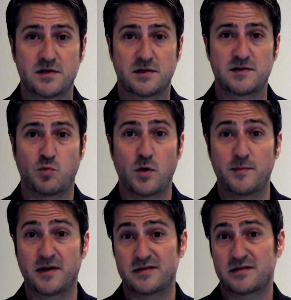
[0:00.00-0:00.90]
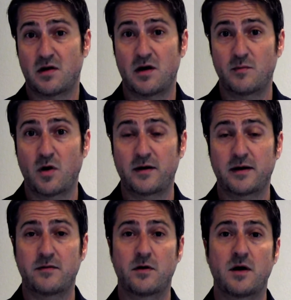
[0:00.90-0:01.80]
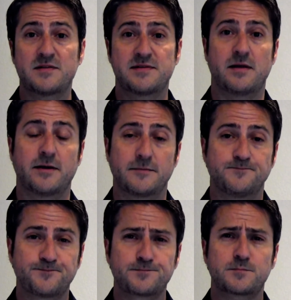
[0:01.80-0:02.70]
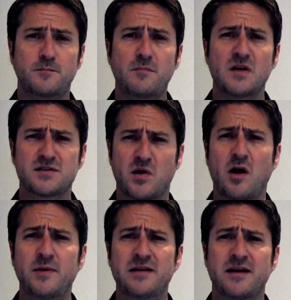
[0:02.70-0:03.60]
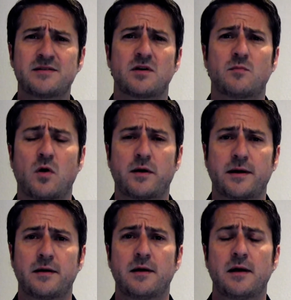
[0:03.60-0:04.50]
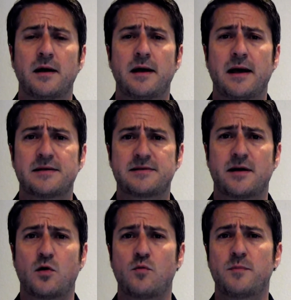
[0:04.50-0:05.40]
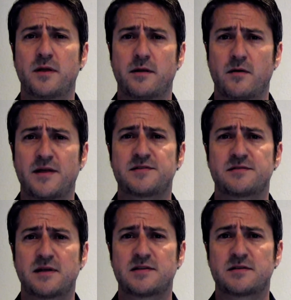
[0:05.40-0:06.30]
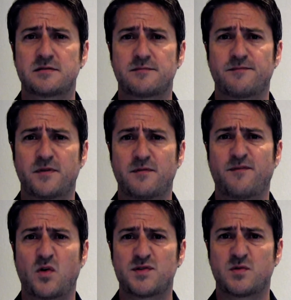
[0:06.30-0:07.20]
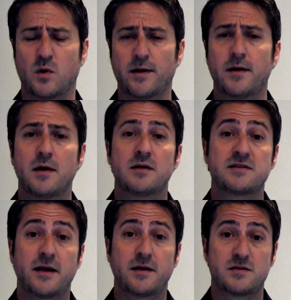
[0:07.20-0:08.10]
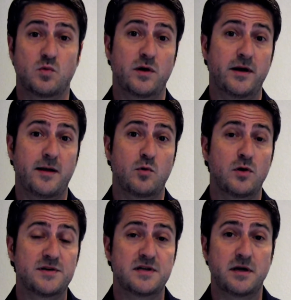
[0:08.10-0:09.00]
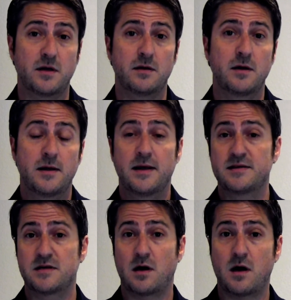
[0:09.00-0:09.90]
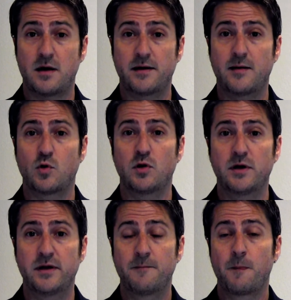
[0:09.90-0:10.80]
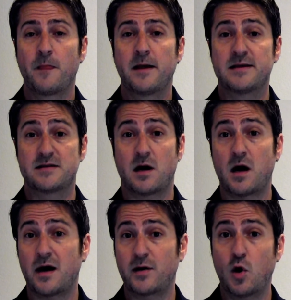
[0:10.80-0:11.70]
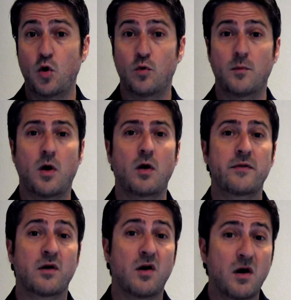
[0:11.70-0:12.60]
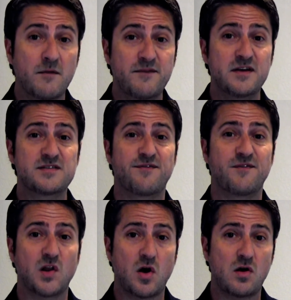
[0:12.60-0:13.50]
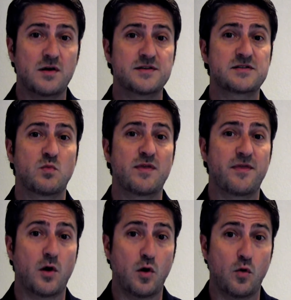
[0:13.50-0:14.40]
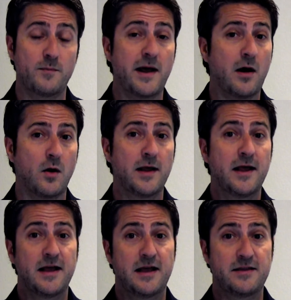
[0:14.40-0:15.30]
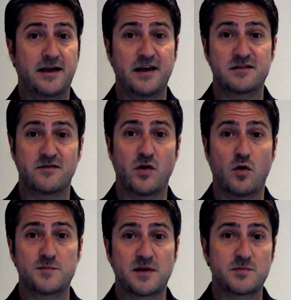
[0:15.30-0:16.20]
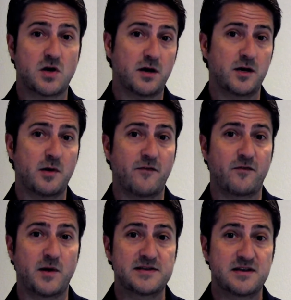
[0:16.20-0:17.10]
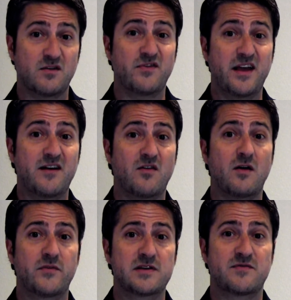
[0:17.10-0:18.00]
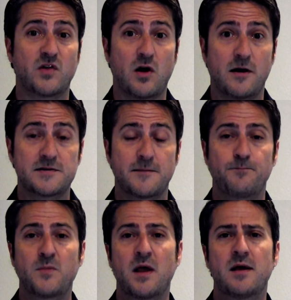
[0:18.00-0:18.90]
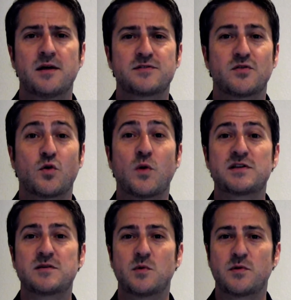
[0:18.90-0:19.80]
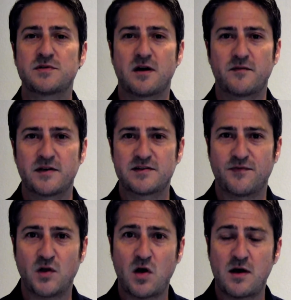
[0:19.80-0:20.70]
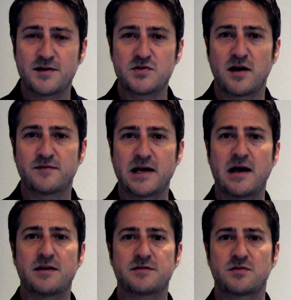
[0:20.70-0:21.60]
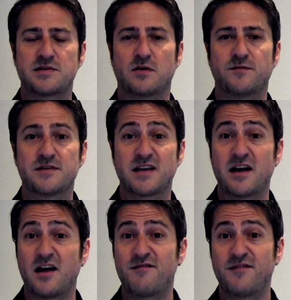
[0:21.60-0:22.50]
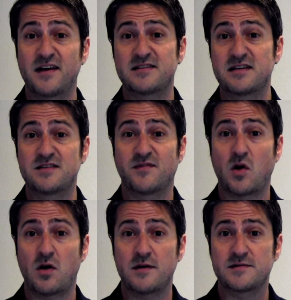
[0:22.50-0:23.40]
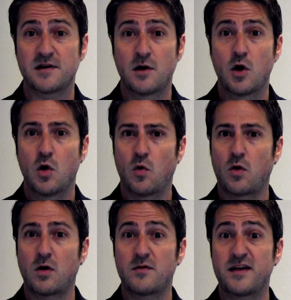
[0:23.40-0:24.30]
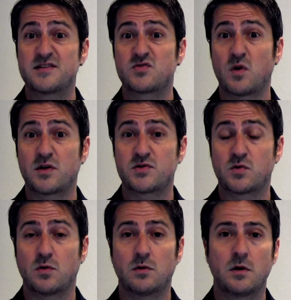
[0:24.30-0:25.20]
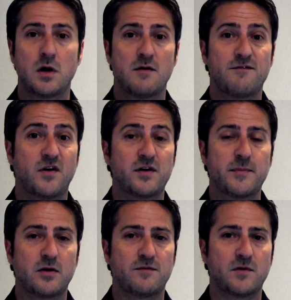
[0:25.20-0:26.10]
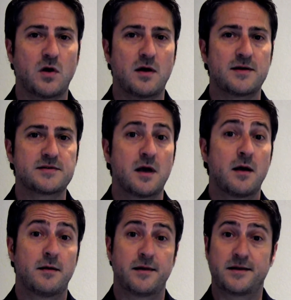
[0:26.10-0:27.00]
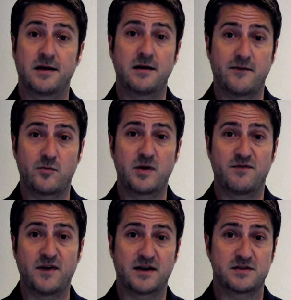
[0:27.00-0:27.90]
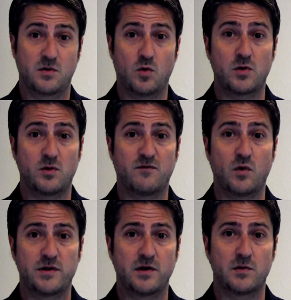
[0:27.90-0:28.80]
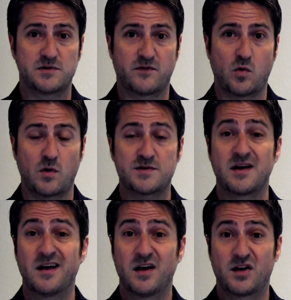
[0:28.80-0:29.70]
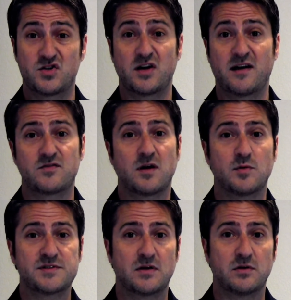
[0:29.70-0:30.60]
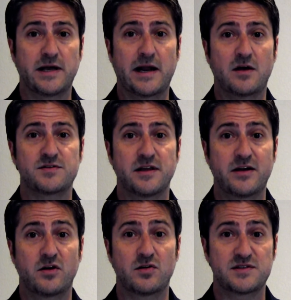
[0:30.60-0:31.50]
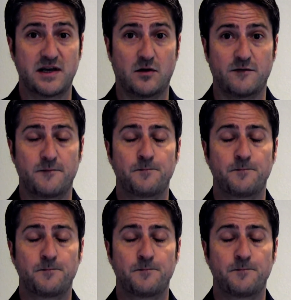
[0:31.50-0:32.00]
at this point because it's a hot market and they're not selling. So how many days on market has that home been there? That's the first one. Second is, what neighborhood is it in? Is it a hot neighborhood? Is it a hot home? Are there obvious flaws with the home? Now, in the case of the homes I'm talking about for myself, they have obvious flaws. So the question with those obvious flaws you have to ask yourself is, can I fix these flaws? Or are they structural, fundamental flaws that can never be fixed? You want to avoid those, of course, because you're going to have trouble selling that house later yourself.